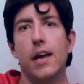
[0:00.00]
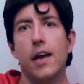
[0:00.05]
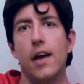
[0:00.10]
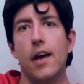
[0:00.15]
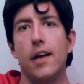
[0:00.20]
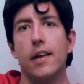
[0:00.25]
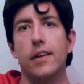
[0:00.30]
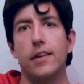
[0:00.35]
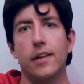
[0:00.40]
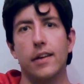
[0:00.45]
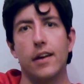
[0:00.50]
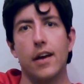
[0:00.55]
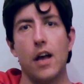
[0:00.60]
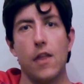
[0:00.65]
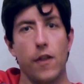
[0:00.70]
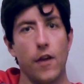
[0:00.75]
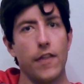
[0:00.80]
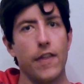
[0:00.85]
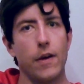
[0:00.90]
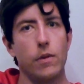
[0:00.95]
And uh, I
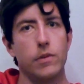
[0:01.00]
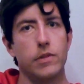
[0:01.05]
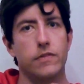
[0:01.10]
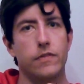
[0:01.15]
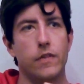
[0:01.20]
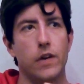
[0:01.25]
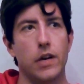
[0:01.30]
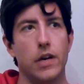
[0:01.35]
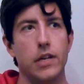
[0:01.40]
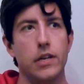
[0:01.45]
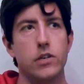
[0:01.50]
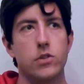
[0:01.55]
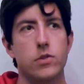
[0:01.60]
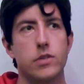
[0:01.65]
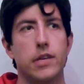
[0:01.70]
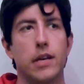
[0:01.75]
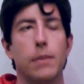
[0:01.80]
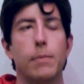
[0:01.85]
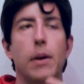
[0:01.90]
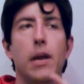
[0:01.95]
thought that was very
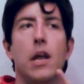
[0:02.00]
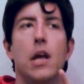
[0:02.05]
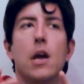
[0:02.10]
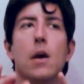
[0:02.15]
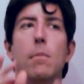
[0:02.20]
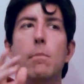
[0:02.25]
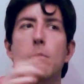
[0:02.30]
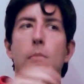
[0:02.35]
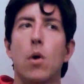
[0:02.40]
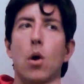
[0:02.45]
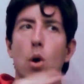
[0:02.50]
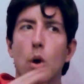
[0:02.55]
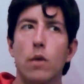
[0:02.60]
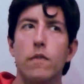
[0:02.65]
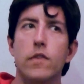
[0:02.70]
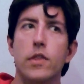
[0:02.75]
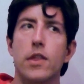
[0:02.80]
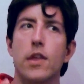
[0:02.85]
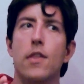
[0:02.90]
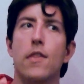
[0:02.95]
interesting. But
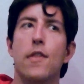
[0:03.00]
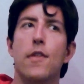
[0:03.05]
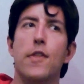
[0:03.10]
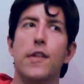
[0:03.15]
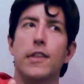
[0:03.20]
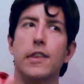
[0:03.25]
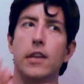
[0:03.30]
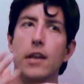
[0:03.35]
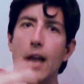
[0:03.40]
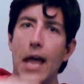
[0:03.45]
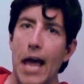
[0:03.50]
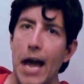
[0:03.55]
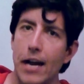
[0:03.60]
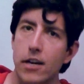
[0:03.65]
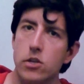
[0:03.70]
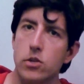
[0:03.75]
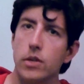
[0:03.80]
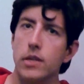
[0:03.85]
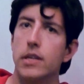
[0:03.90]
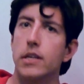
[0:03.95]
moreover, the, the thing that
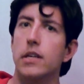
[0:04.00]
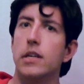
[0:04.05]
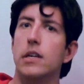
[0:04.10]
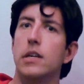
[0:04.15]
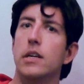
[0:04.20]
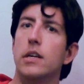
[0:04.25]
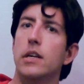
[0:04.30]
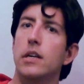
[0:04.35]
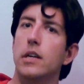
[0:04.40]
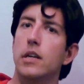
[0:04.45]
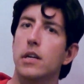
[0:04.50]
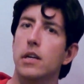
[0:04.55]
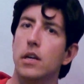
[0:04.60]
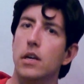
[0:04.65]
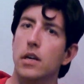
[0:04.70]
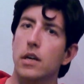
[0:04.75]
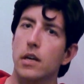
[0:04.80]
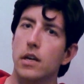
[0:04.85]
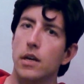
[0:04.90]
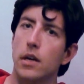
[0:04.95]
actually
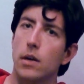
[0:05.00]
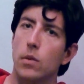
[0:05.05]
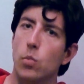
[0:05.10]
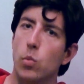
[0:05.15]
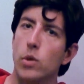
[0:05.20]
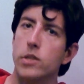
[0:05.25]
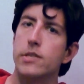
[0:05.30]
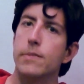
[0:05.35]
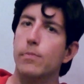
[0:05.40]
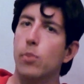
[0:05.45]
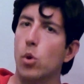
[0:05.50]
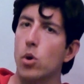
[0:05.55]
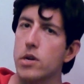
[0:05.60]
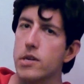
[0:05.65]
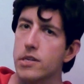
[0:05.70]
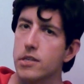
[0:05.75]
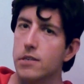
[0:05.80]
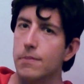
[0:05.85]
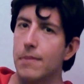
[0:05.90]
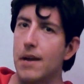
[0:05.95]
uh, was
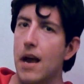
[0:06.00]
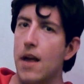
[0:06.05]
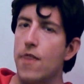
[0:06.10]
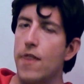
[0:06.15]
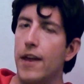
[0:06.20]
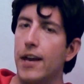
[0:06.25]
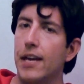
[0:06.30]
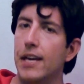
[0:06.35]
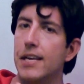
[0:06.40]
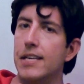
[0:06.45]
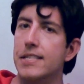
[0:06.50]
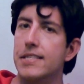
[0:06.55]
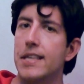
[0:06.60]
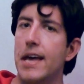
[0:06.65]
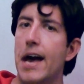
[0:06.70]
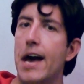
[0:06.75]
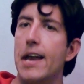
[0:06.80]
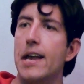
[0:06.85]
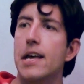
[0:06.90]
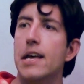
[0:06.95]
important to me, I think, is
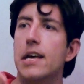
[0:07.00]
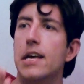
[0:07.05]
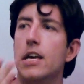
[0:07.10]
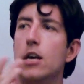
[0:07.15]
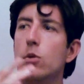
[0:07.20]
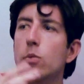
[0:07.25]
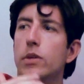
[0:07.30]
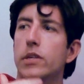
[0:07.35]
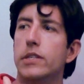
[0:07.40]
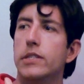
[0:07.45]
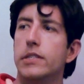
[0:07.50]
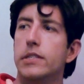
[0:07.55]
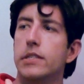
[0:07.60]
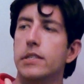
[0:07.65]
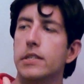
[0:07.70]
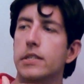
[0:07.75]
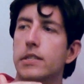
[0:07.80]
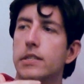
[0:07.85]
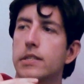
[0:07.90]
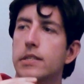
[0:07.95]
that it
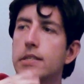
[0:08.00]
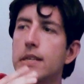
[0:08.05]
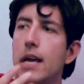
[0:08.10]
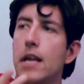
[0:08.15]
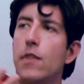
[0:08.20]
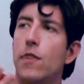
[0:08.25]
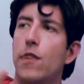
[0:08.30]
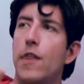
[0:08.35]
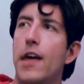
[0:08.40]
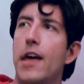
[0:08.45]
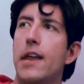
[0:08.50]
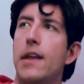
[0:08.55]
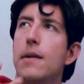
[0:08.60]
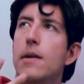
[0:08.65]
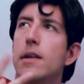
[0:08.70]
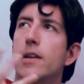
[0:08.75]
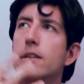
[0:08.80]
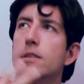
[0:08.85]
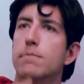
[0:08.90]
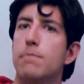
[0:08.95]
was said
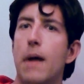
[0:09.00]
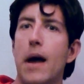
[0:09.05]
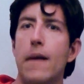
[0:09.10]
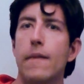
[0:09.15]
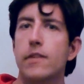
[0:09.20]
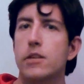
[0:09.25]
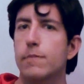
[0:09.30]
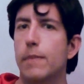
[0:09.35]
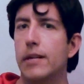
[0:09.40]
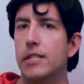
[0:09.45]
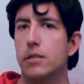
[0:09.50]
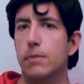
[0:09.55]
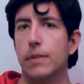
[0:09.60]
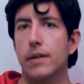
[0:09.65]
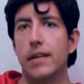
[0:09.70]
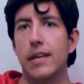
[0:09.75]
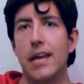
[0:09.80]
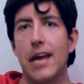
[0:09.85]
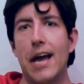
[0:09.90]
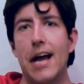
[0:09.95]
that it is my
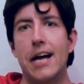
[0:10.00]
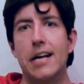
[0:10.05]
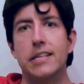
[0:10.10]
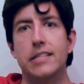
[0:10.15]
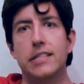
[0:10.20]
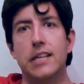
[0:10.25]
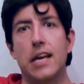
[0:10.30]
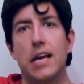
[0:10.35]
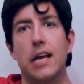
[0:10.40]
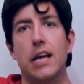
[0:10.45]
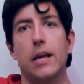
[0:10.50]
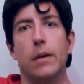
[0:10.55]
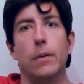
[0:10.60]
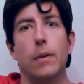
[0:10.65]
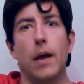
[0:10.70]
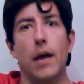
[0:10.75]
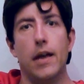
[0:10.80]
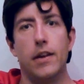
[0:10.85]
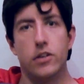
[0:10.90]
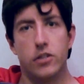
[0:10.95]
responsibility as
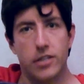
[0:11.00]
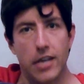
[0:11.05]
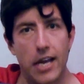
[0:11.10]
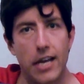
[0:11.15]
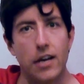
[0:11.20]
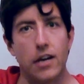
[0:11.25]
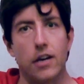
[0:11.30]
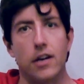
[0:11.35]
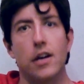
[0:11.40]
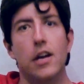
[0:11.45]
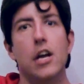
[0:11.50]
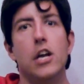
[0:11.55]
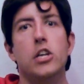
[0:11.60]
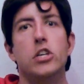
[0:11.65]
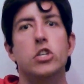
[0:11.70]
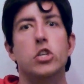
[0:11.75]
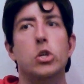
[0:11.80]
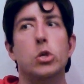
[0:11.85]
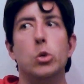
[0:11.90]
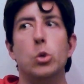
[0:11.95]
a entertainer
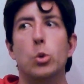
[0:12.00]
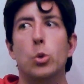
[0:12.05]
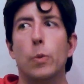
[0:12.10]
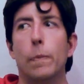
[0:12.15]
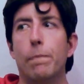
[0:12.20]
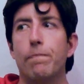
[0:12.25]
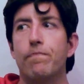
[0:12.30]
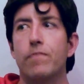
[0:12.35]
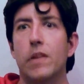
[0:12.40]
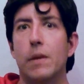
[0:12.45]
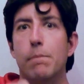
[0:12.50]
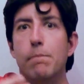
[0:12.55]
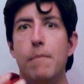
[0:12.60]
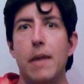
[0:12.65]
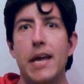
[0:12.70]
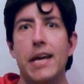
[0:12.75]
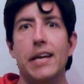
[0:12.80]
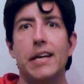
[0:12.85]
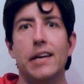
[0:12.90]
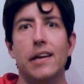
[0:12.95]
to
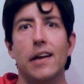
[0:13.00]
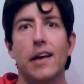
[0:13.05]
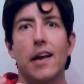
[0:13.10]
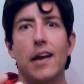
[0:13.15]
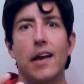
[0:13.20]
make